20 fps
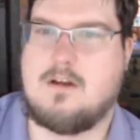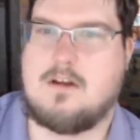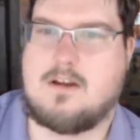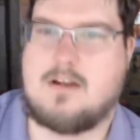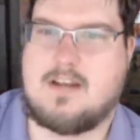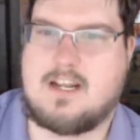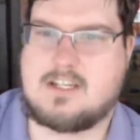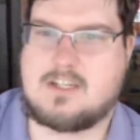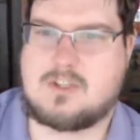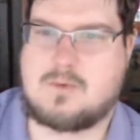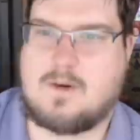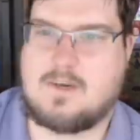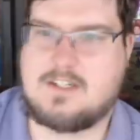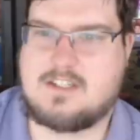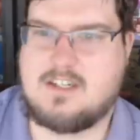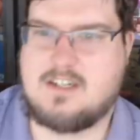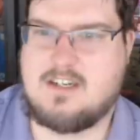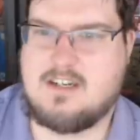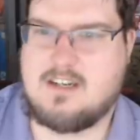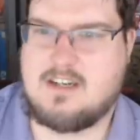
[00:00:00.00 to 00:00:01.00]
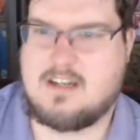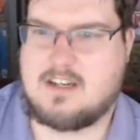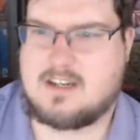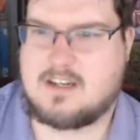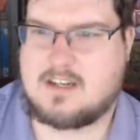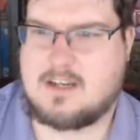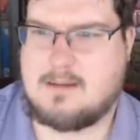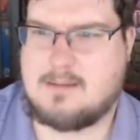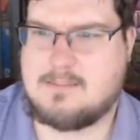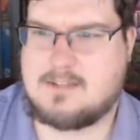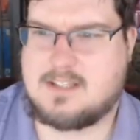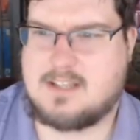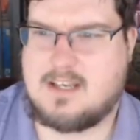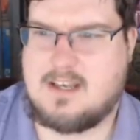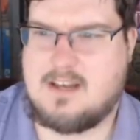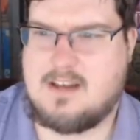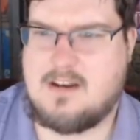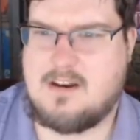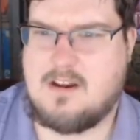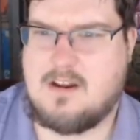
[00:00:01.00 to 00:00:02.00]
Next question comes
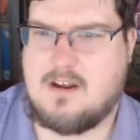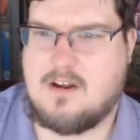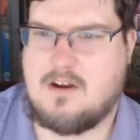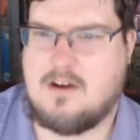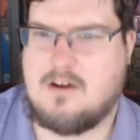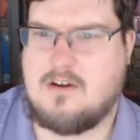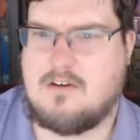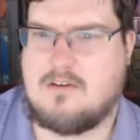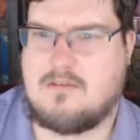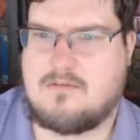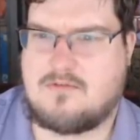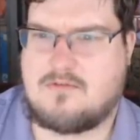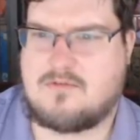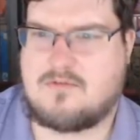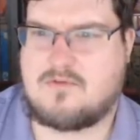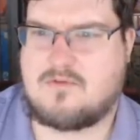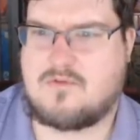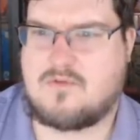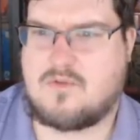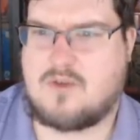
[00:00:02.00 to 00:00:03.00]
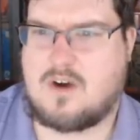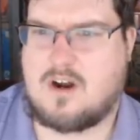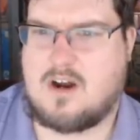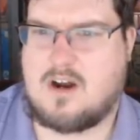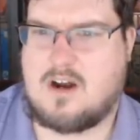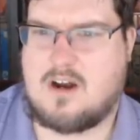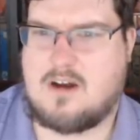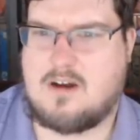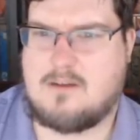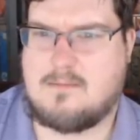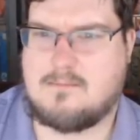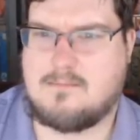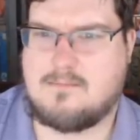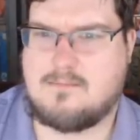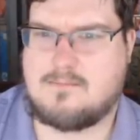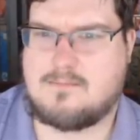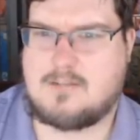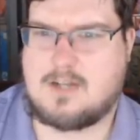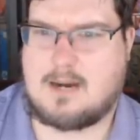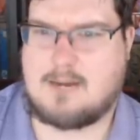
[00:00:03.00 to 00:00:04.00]
in from
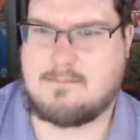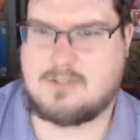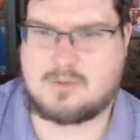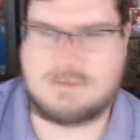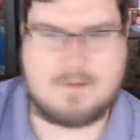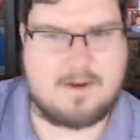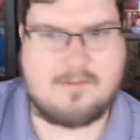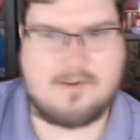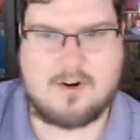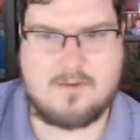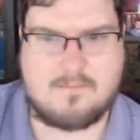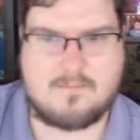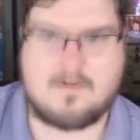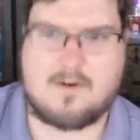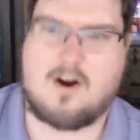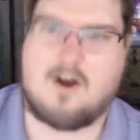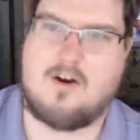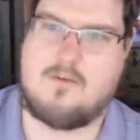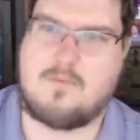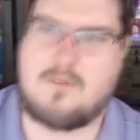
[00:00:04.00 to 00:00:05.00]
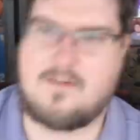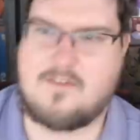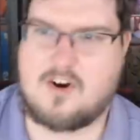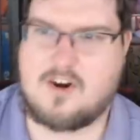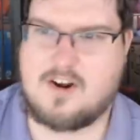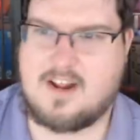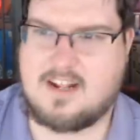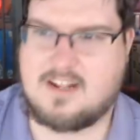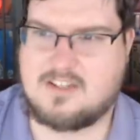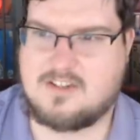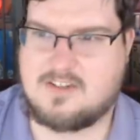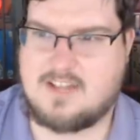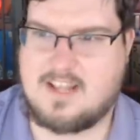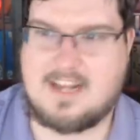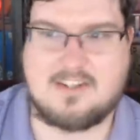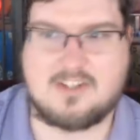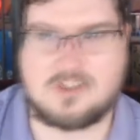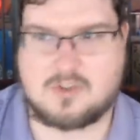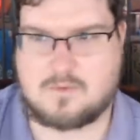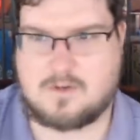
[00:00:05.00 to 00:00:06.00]
Thomas Weaver. We've already answered
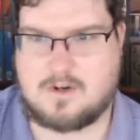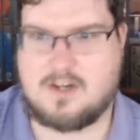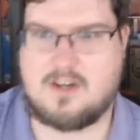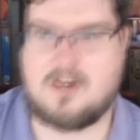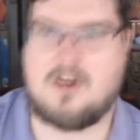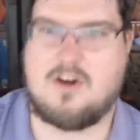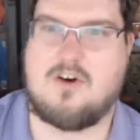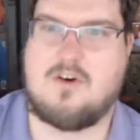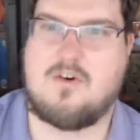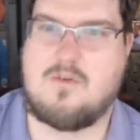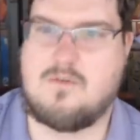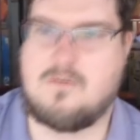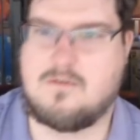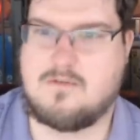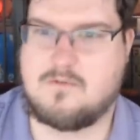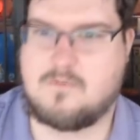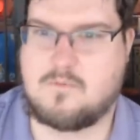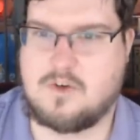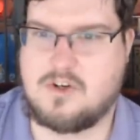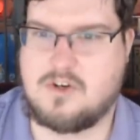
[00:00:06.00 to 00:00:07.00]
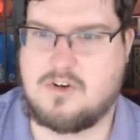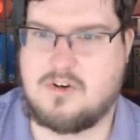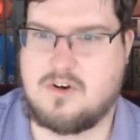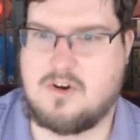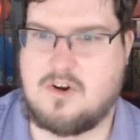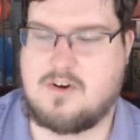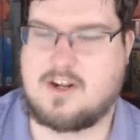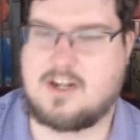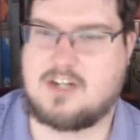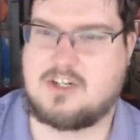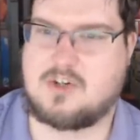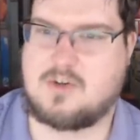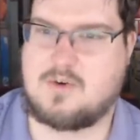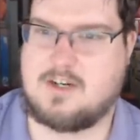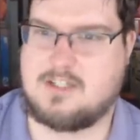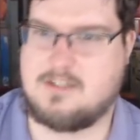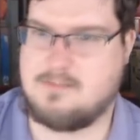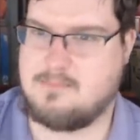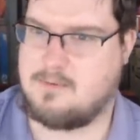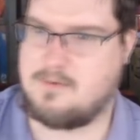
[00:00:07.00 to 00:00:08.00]
that. Just wanted you to know I got your
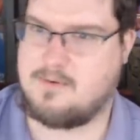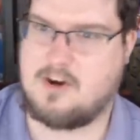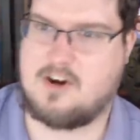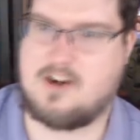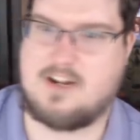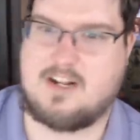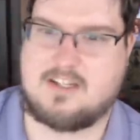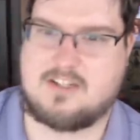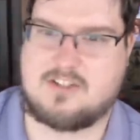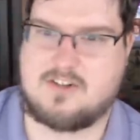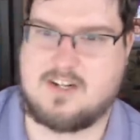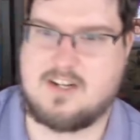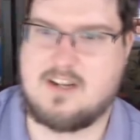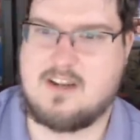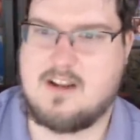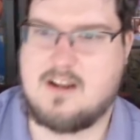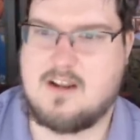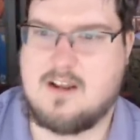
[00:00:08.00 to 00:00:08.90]
question, but we already answered it.